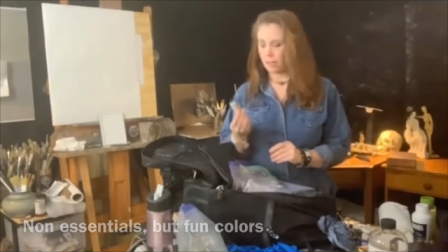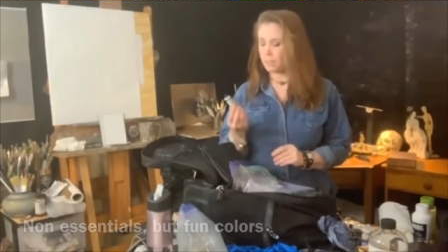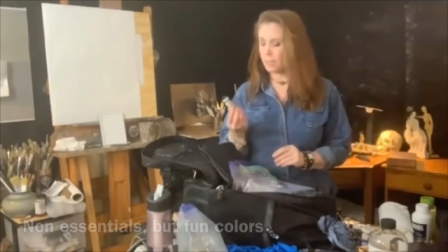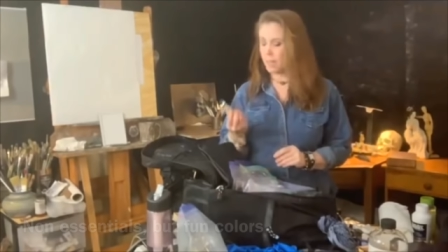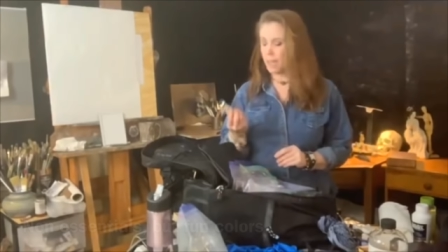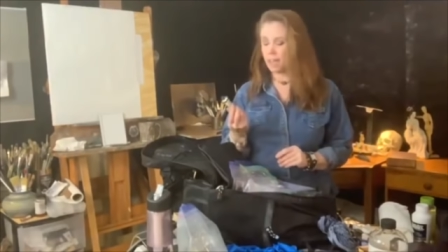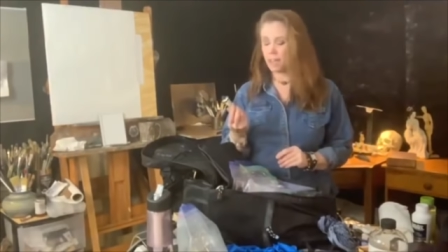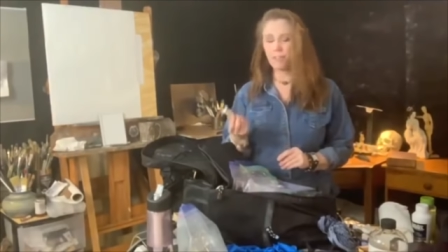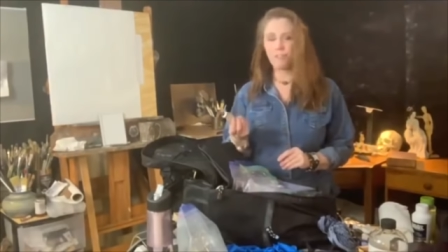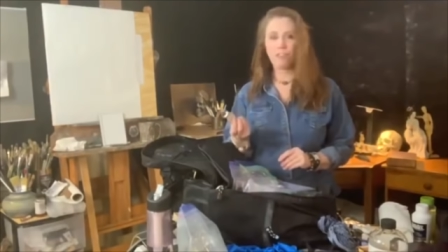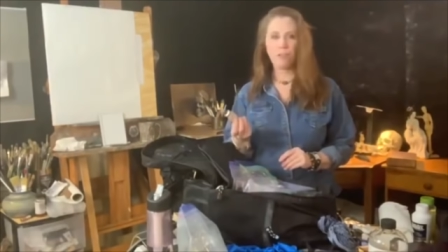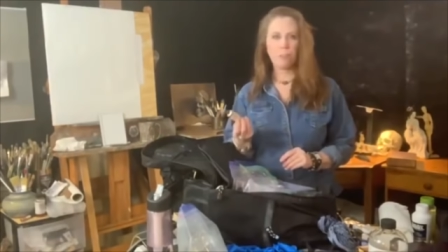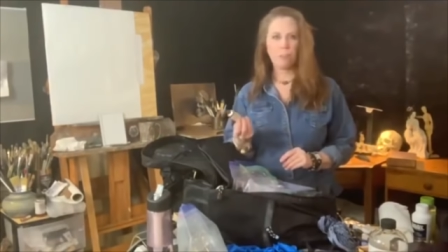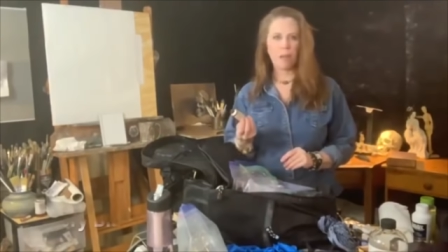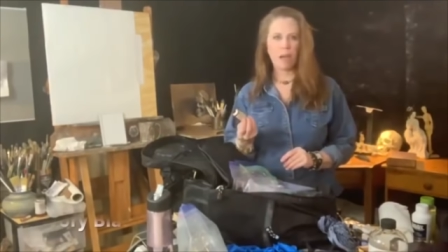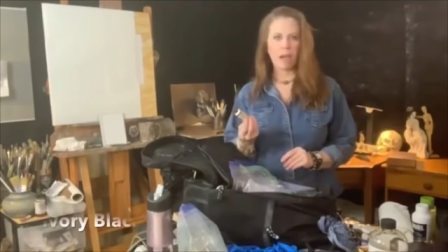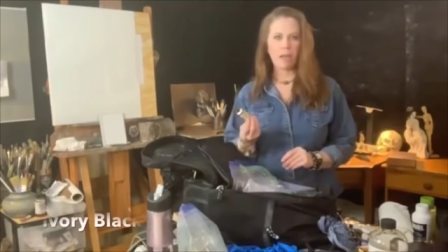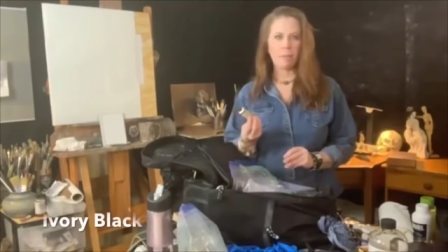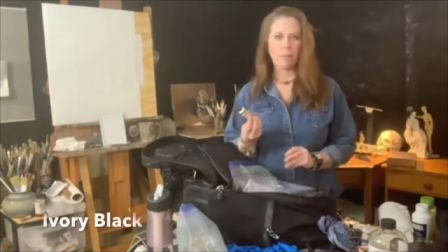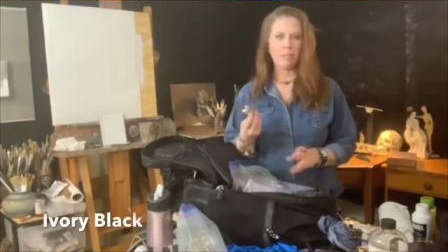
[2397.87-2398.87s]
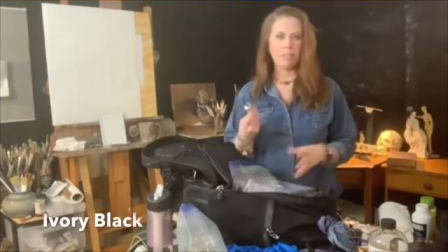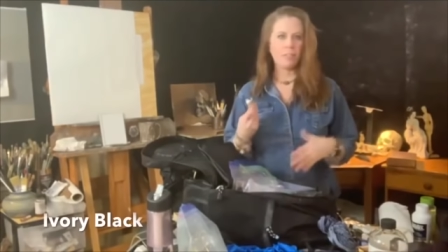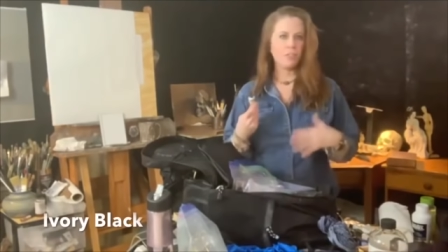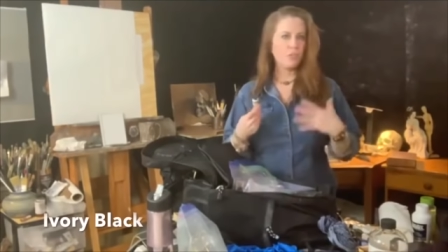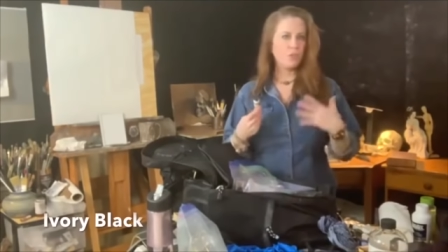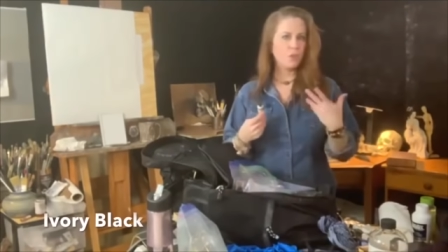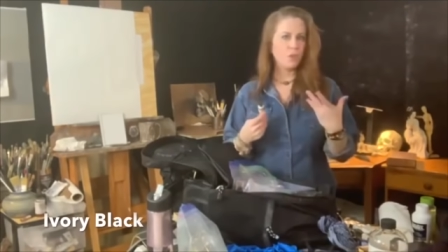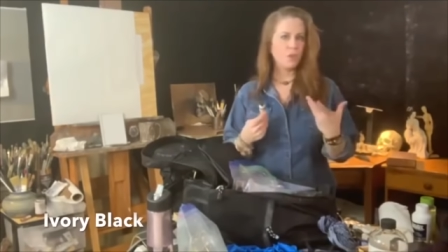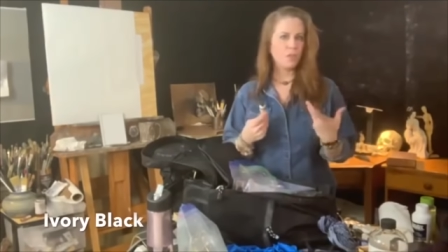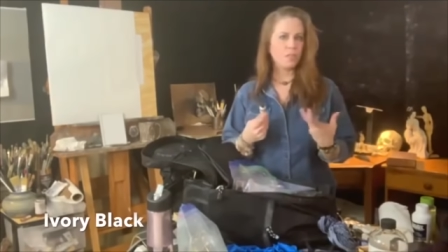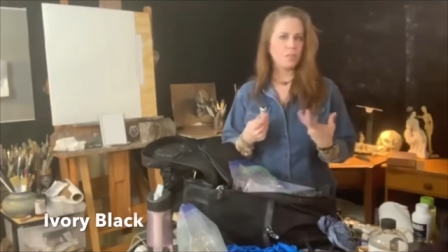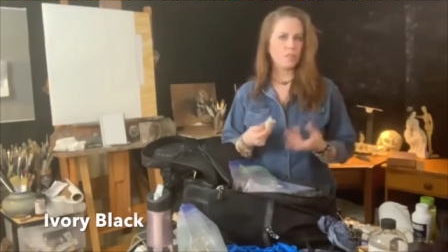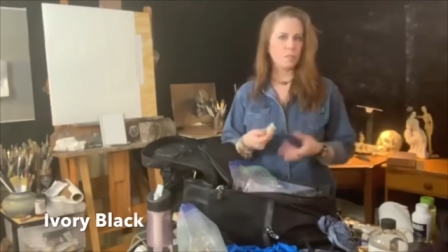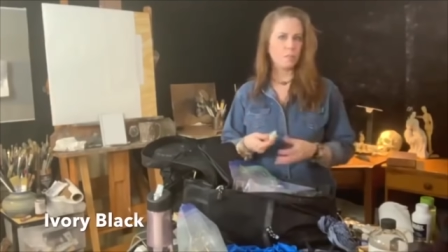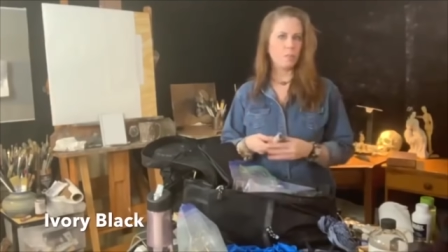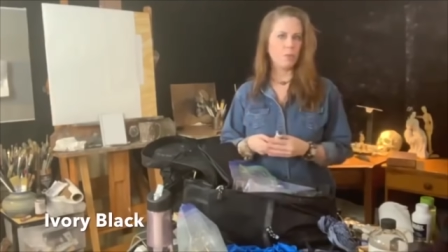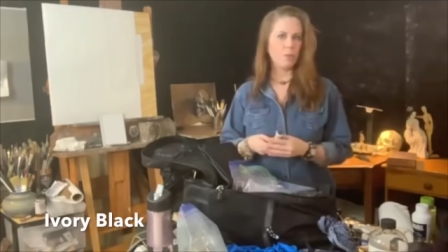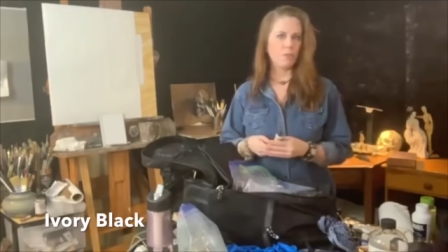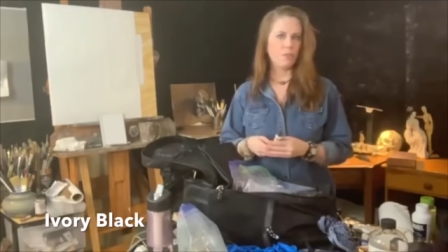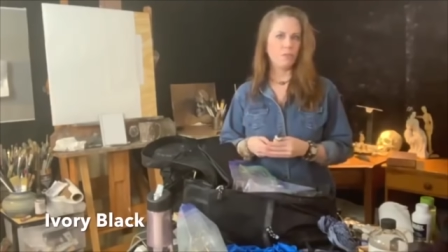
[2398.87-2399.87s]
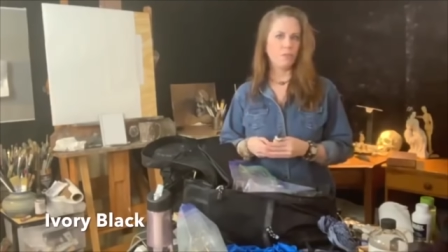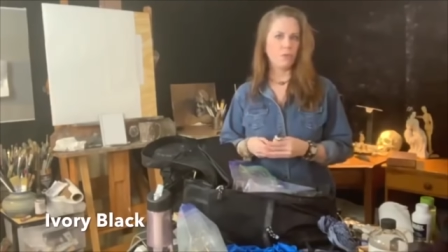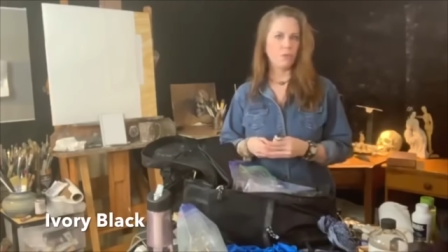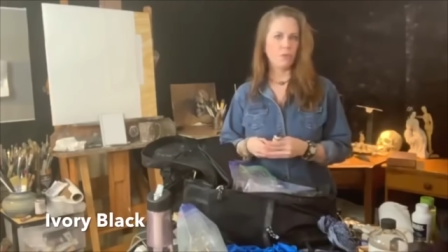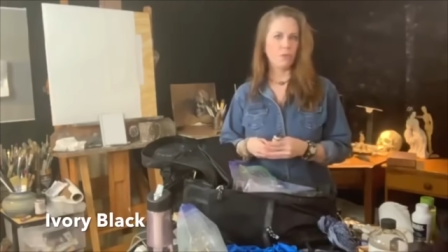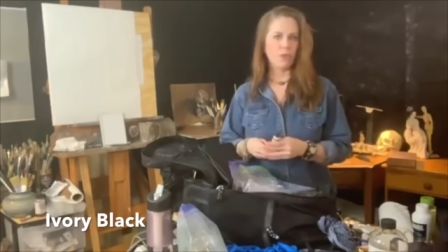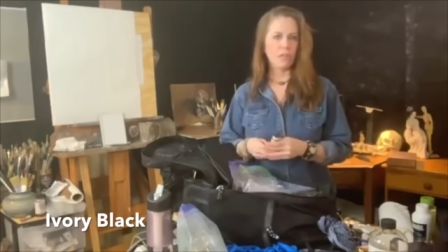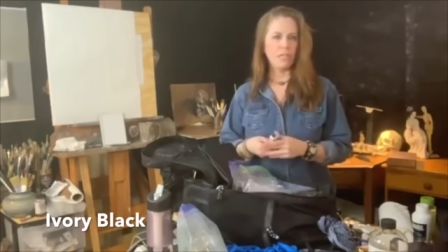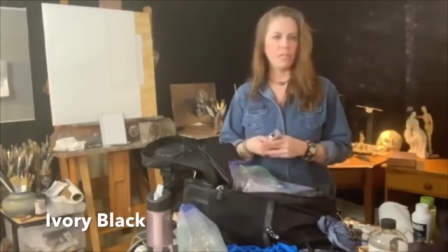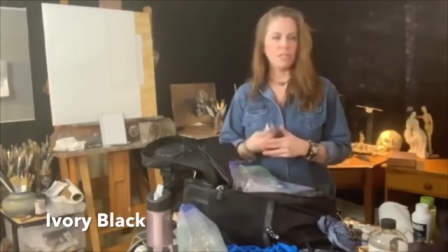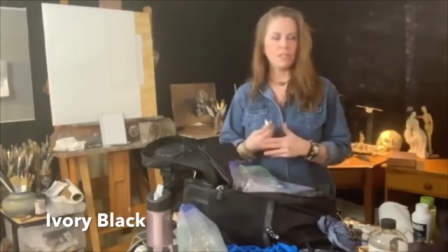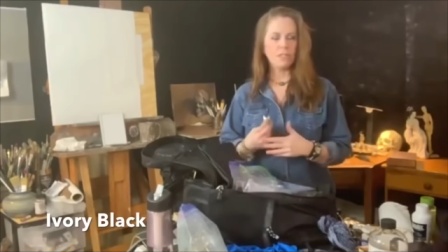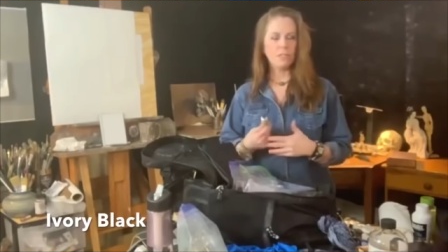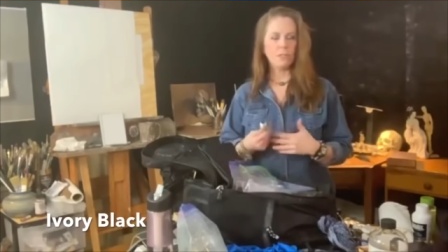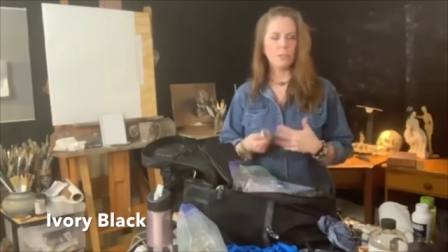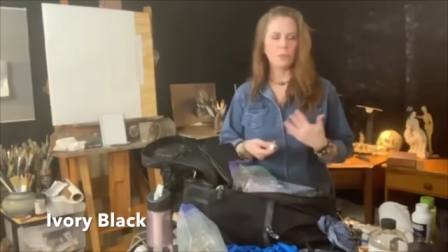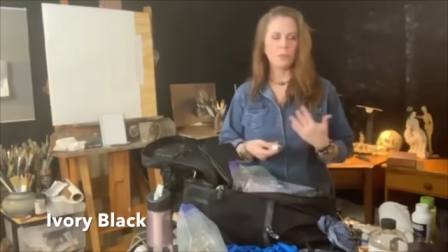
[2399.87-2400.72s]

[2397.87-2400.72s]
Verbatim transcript: an Ivory Black, because you can get some beautiful greens